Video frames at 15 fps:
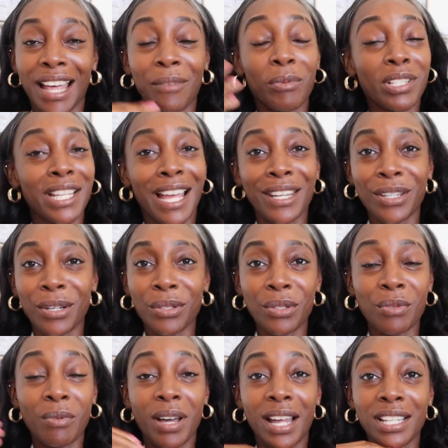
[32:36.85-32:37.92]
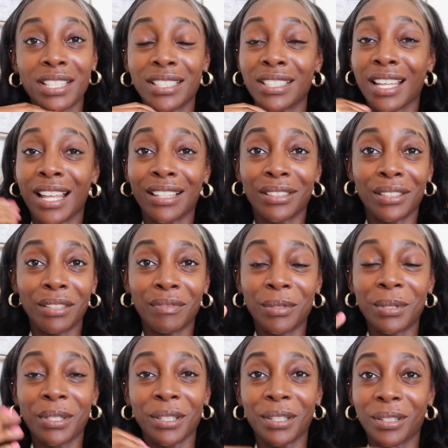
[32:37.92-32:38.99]
which I know you watching, I love you,
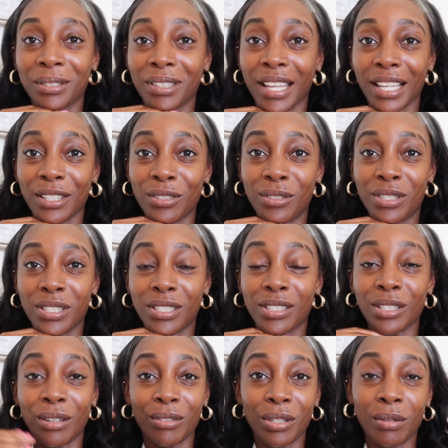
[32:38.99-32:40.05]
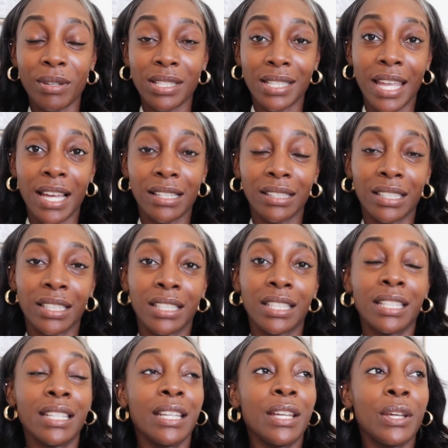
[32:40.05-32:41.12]
girl. Like, you just don't know
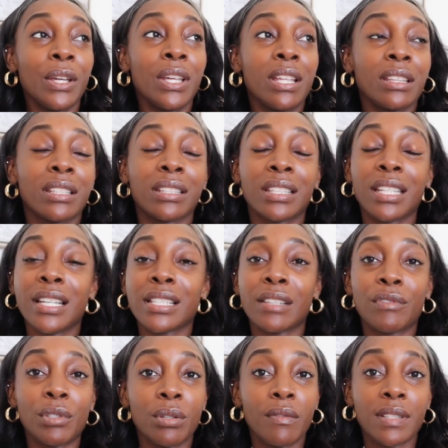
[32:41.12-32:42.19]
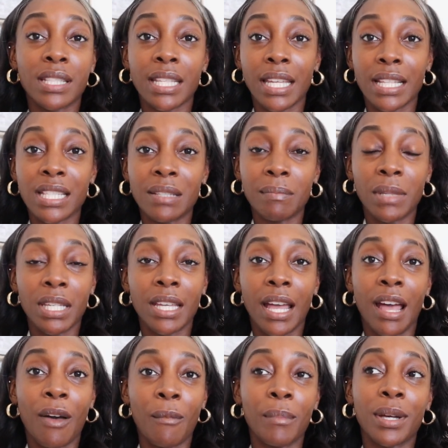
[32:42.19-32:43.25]
exactly the things that you have said to me,
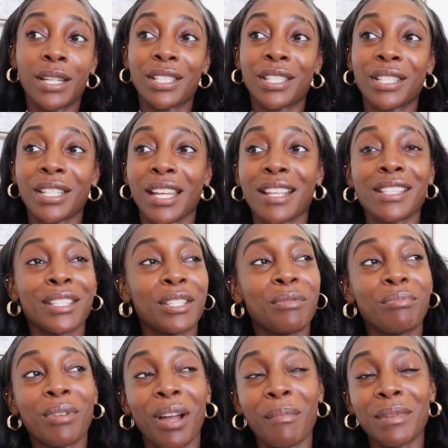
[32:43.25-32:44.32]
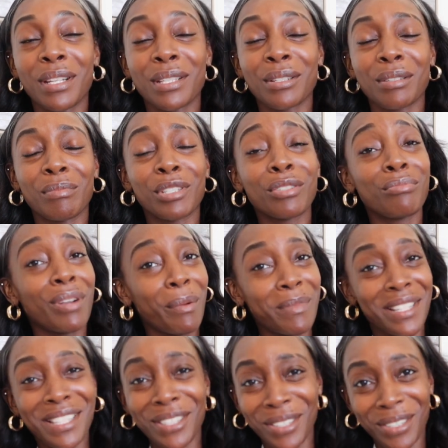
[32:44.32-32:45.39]
how much, I say you brought me to tears, but you brought
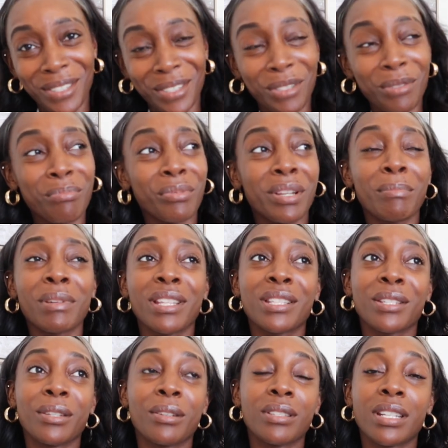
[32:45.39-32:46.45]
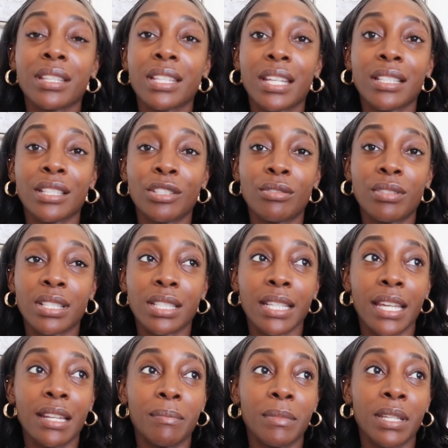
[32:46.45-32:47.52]
me to tears. You bring me to tears and the things that you just
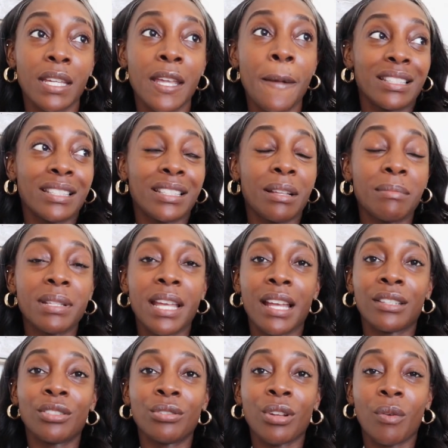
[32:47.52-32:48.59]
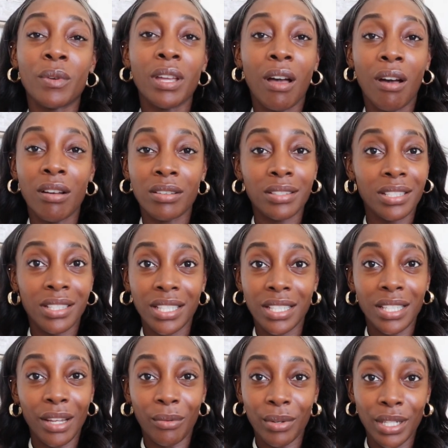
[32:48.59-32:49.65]
say to me. Sometimes, you know, we all just need
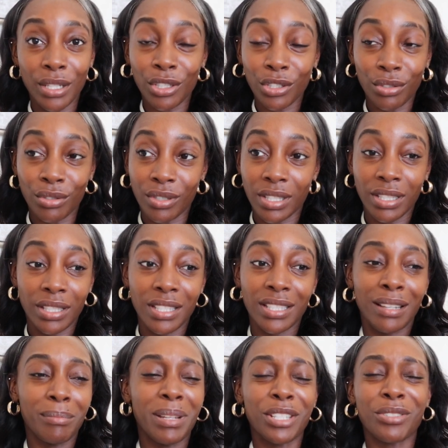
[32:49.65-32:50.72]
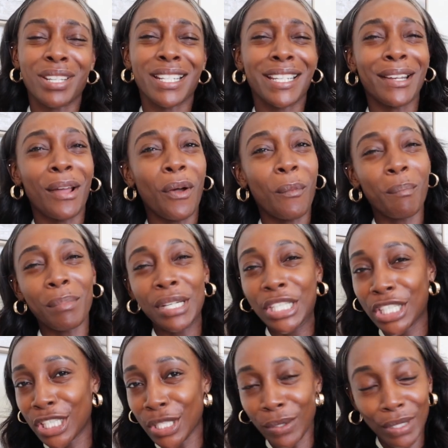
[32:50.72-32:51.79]
that reassurance. And I'm not trying to get all
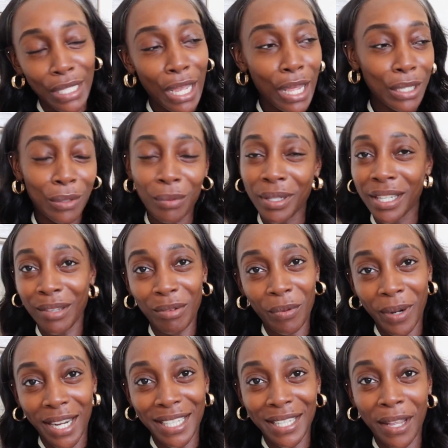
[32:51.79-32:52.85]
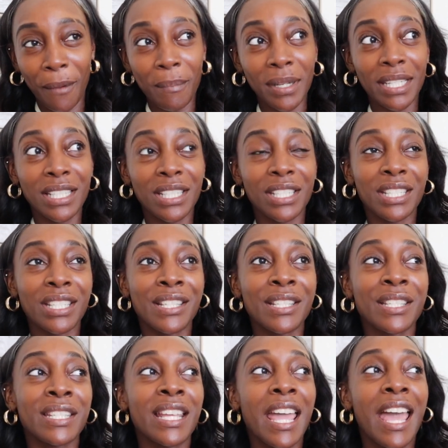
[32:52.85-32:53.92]
mushy on y'all or whatever right now, but it's
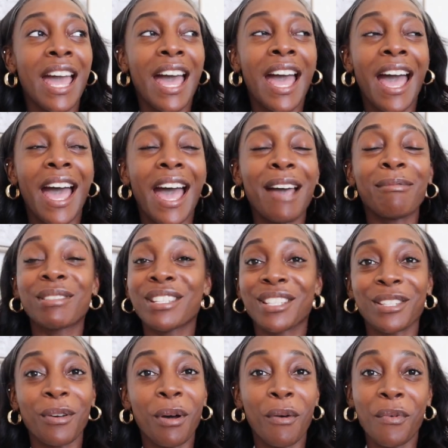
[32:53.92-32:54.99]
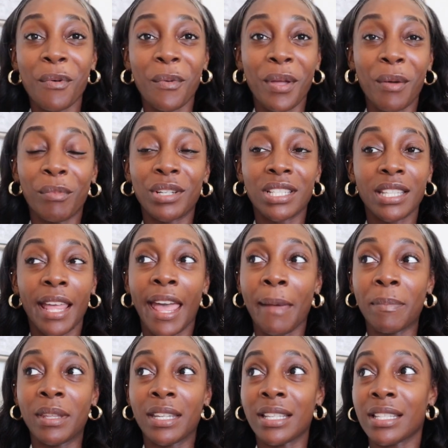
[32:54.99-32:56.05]
just, I'm just so overwhelmed with just
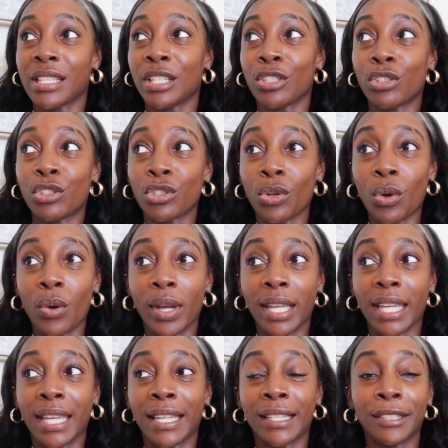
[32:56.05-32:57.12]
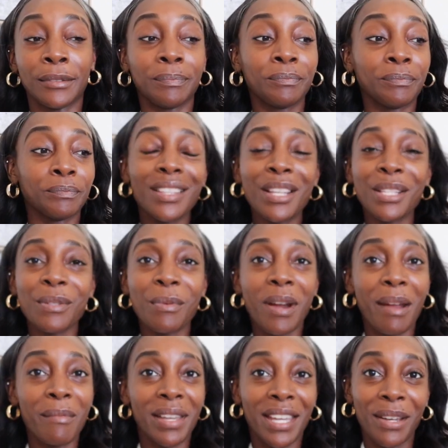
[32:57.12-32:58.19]
happiness and joy. And that's where
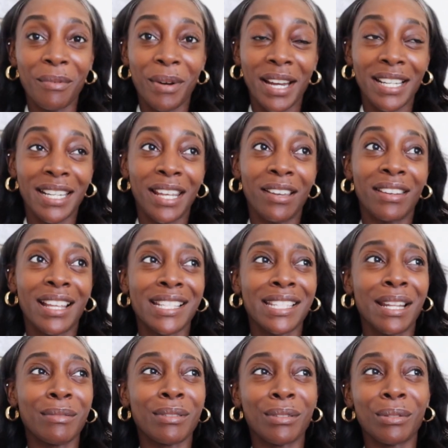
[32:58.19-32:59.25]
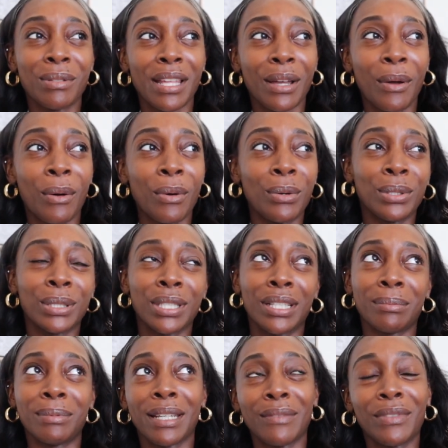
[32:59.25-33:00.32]
I'm at right now. And I said I was going to do like a whole
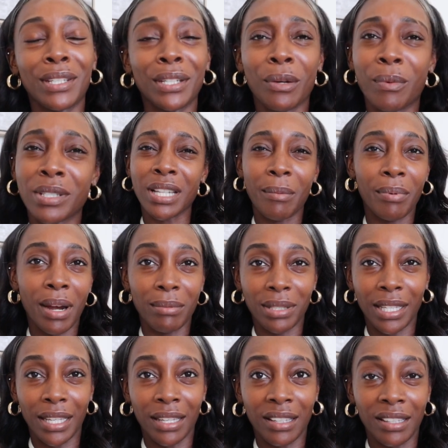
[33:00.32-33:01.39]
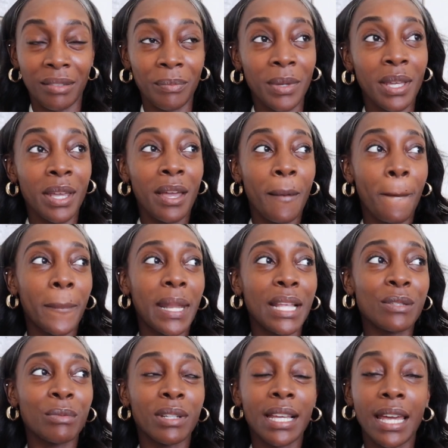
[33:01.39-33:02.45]
little update video, I probably am. But I
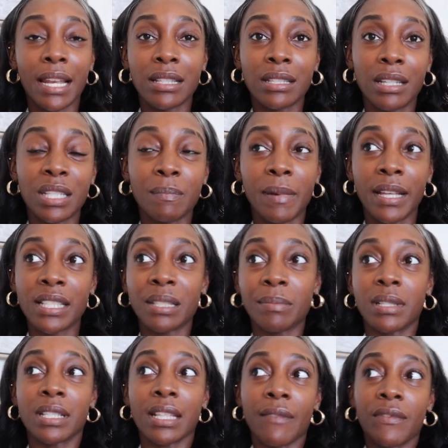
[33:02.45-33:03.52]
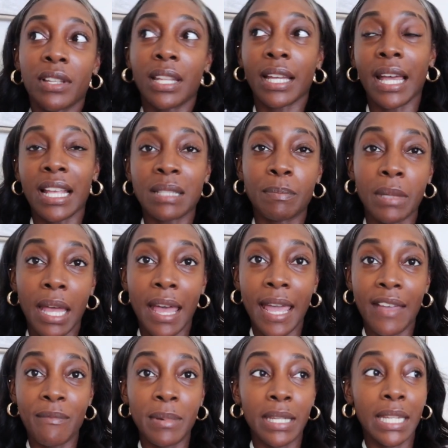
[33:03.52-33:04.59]
just want to kind of touch bases because I feel like I
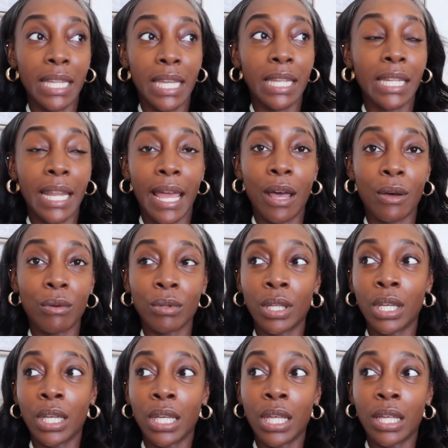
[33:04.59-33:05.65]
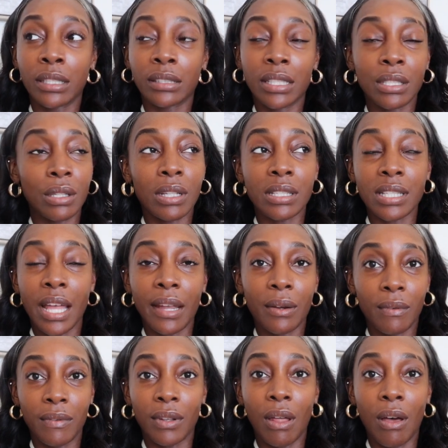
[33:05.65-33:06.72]
have been in and out this
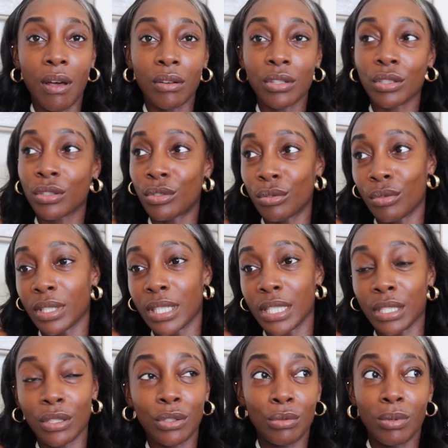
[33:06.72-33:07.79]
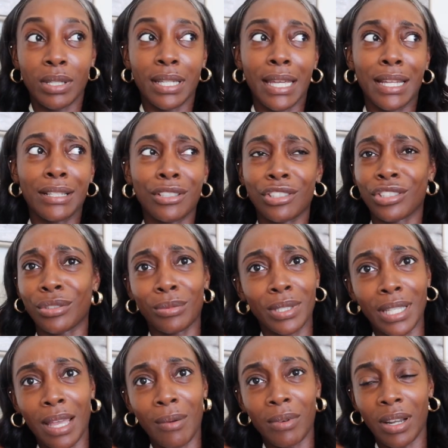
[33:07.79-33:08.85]
entire vlog, just doing this and doing that, just showing
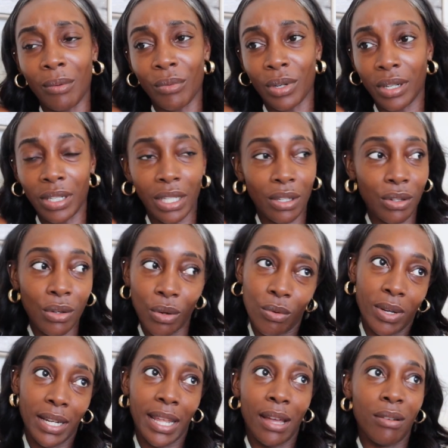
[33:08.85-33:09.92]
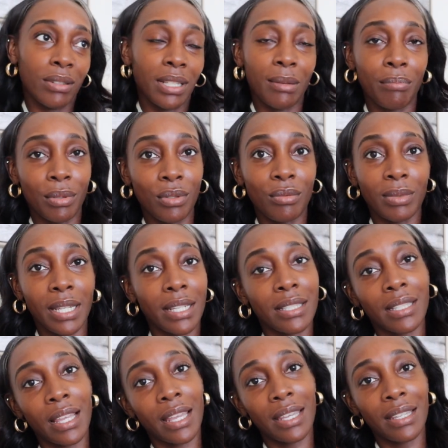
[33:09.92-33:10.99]
y'all what I'm wearing and going out, then boom,
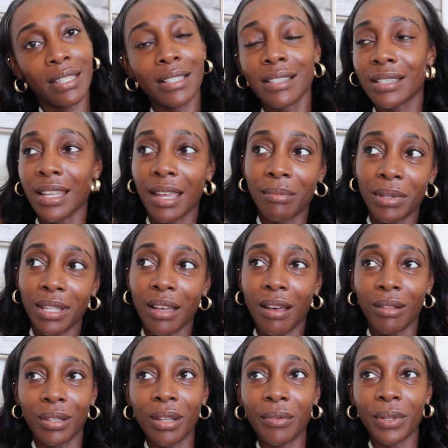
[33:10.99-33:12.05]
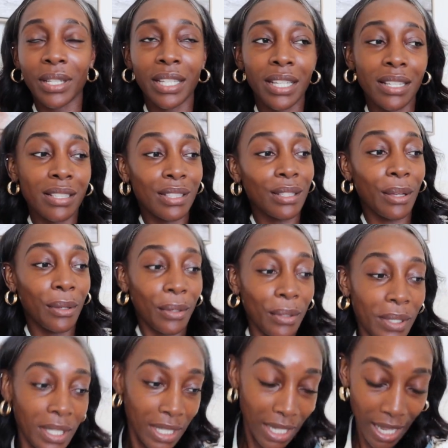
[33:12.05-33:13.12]
next day, same thing all over again. So
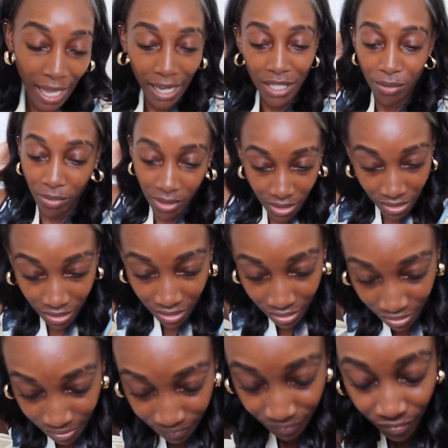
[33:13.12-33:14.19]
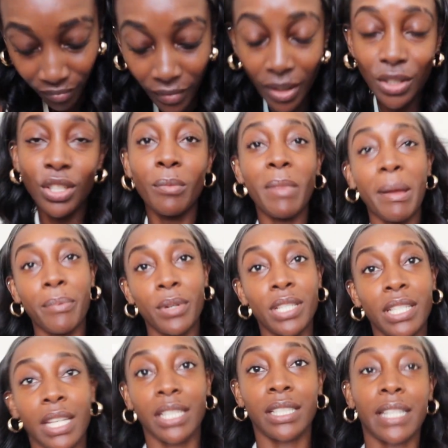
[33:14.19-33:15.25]
I just want to show my
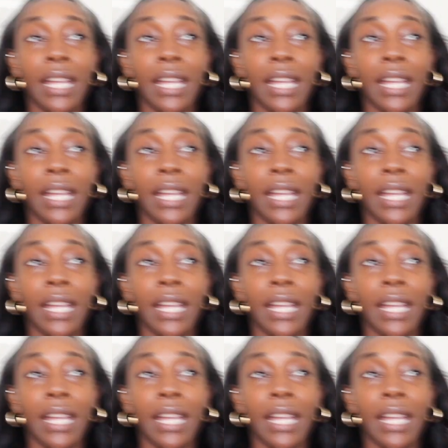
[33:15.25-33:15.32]
appreciation.